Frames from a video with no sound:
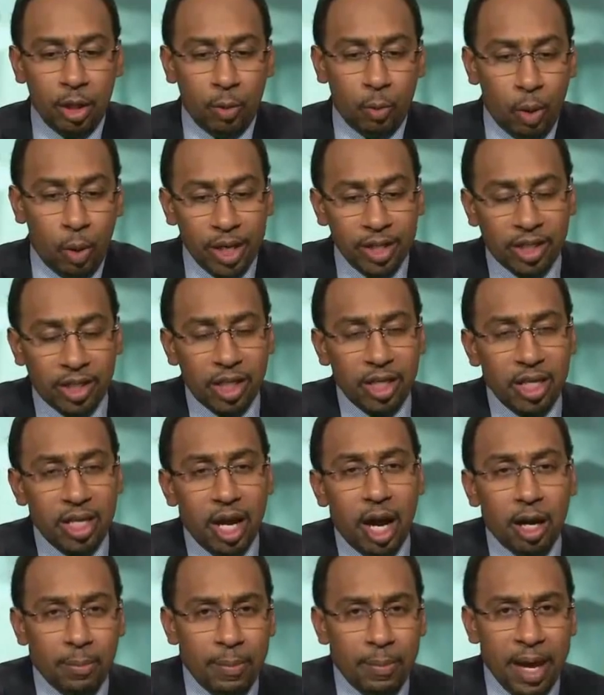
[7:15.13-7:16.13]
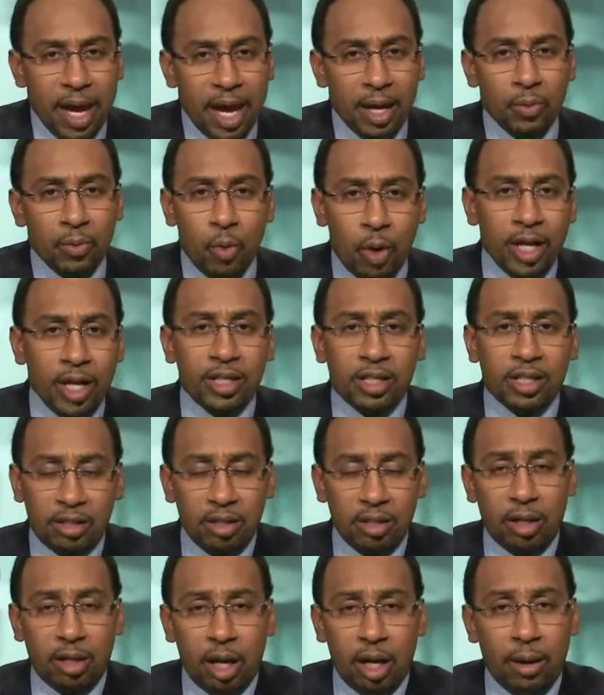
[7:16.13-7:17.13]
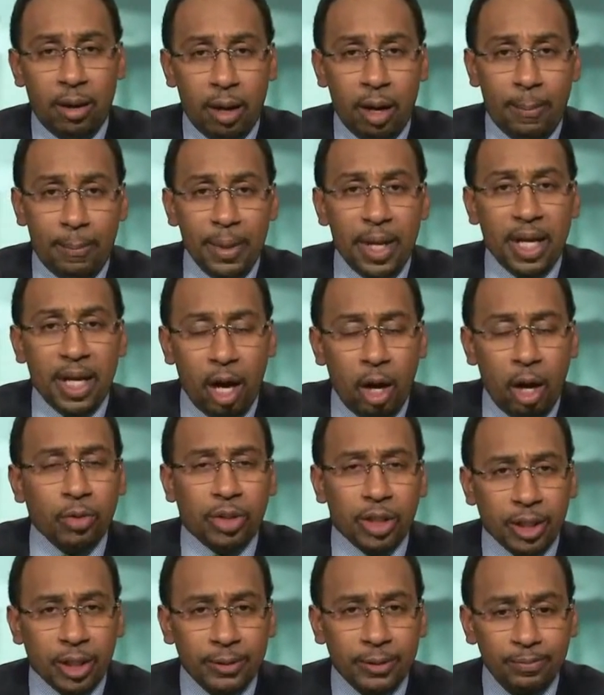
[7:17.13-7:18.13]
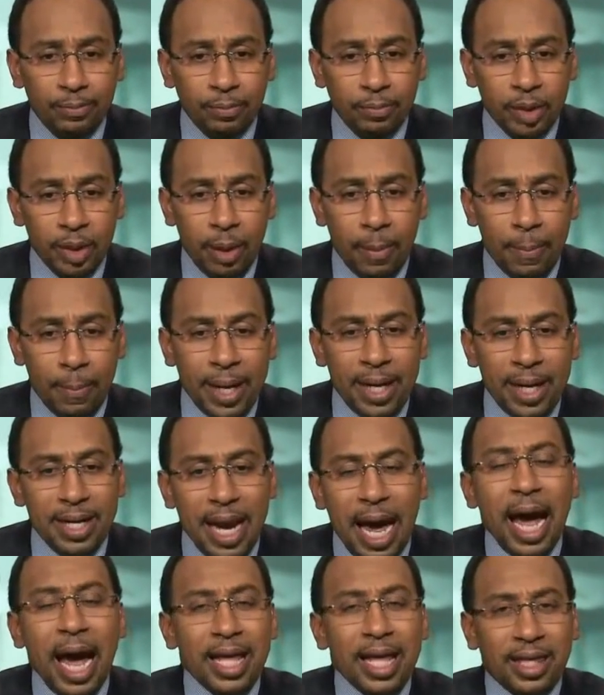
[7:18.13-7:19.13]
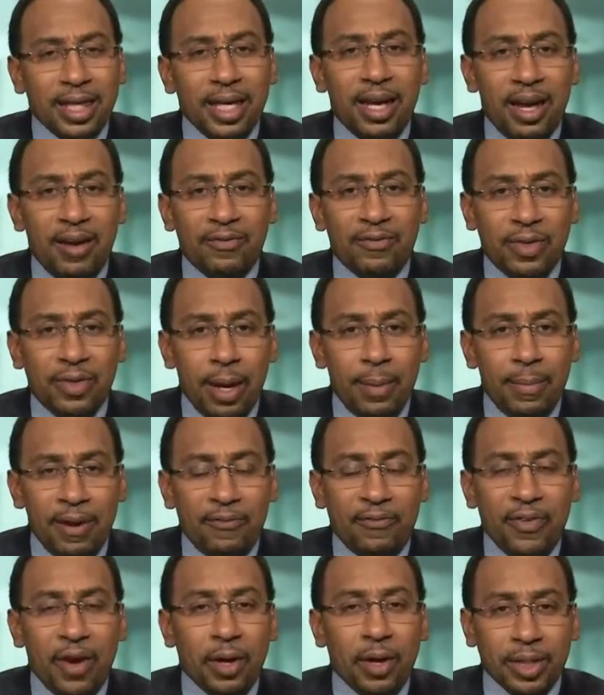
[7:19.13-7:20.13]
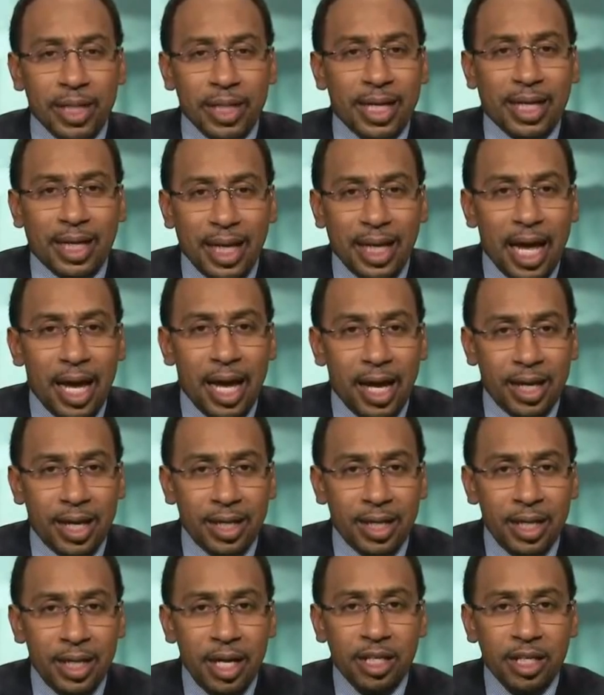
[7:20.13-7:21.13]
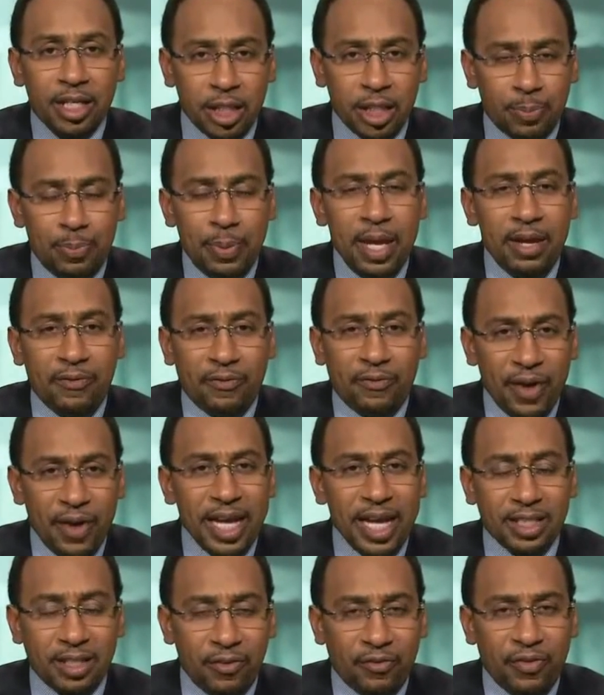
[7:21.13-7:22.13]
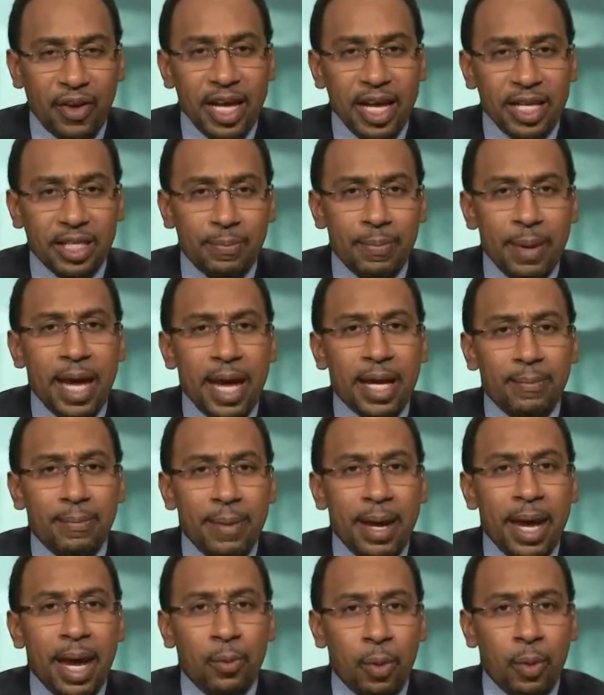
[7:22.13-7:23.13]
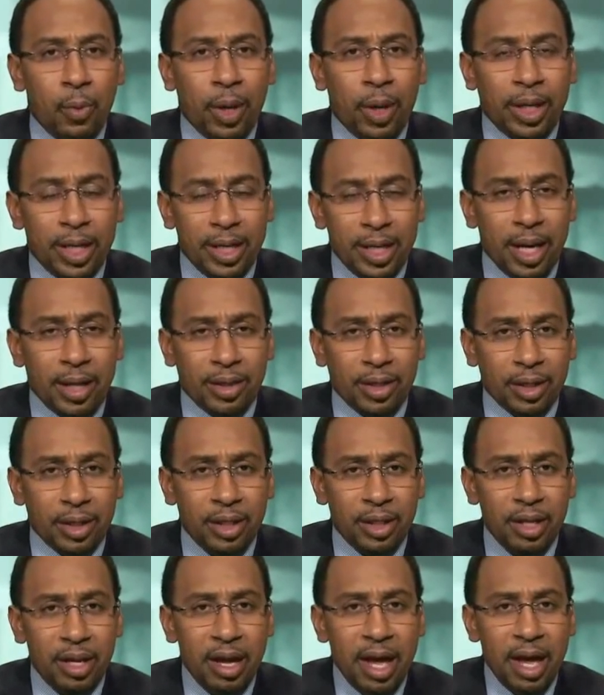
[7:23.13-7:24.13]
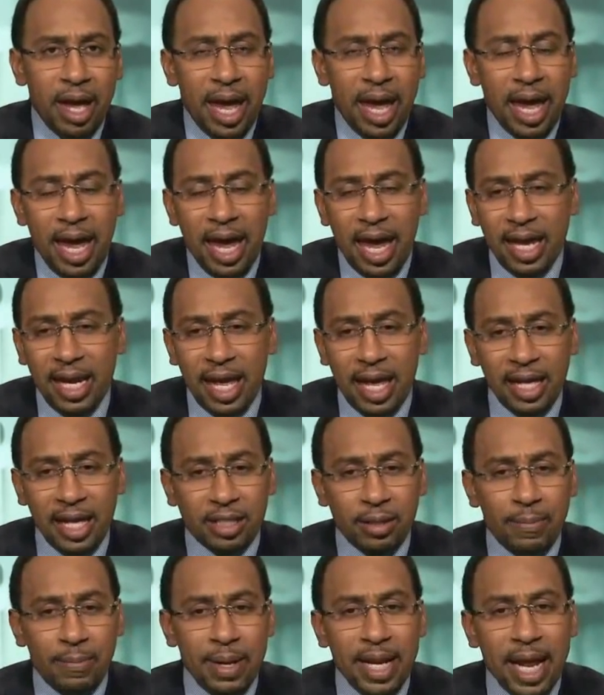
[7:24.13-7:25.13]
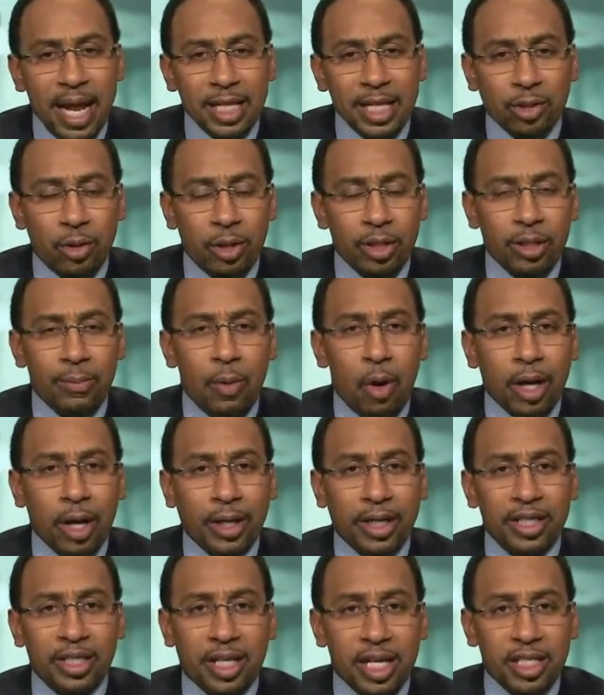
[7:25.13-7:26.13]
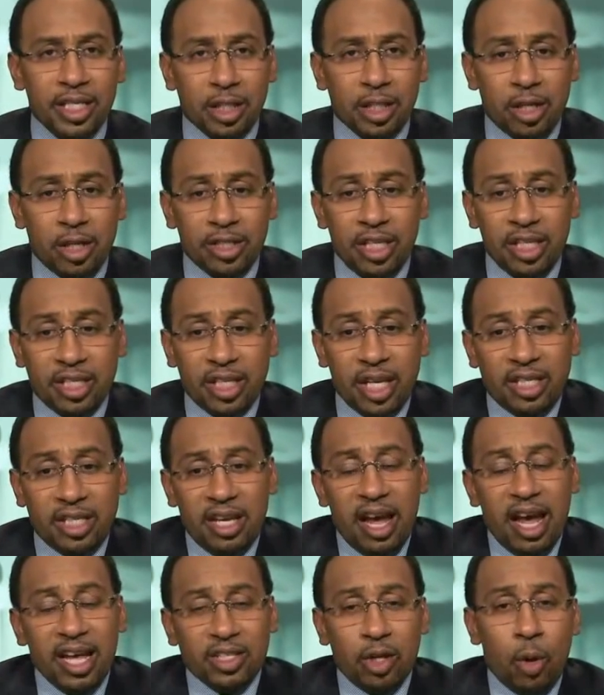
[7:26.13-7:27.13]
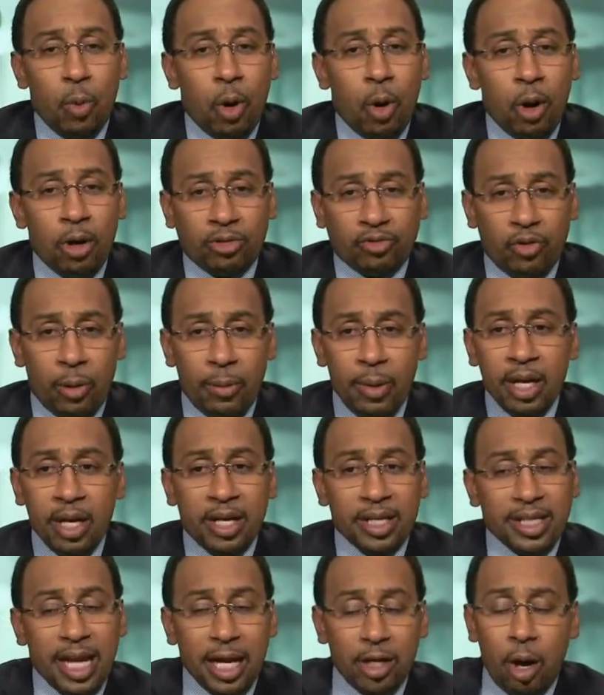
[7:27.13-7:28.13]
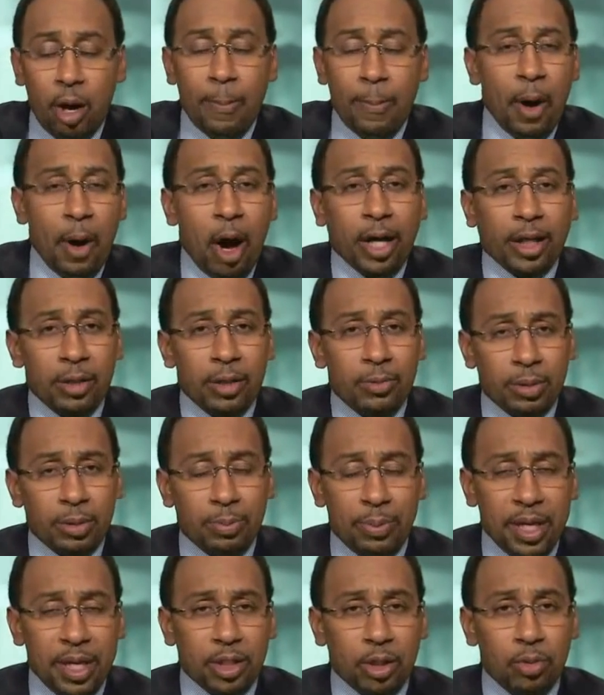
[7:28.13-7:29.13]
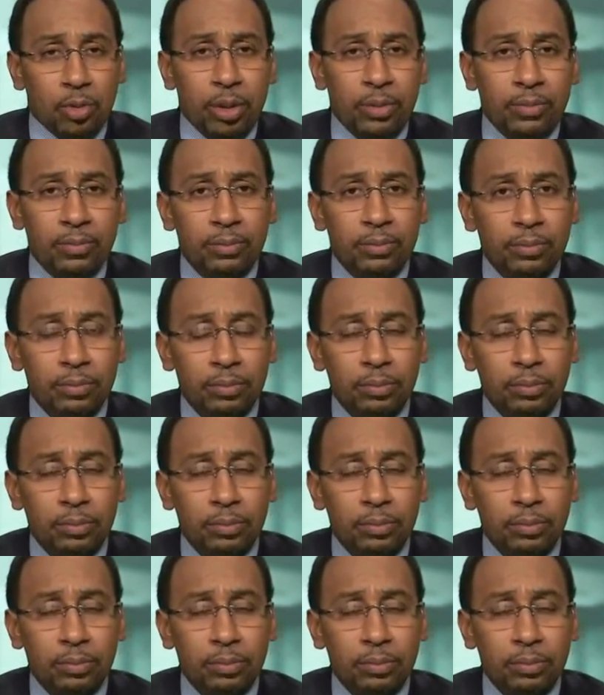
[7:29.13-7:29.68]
once a young man, once a bit older, but neither of them have felt inclined to speak face-to-face, man-to-man with one another. And to me, that's on DeMarcus Cousins, because he says he has no words for him, because I know Barkley would speak to him.